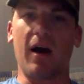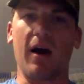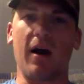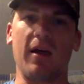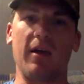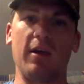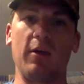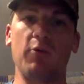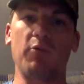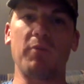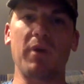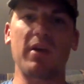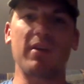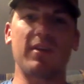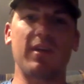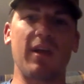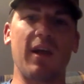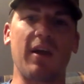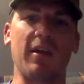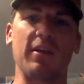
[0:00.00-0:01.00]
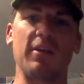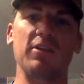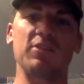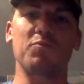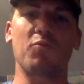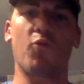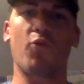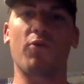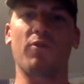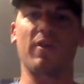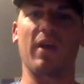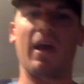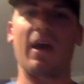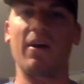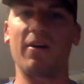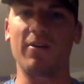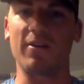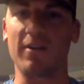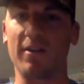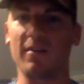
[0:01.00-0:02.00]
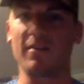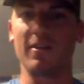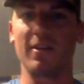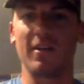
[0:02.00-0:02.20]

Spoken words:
He would meditate on his mortality.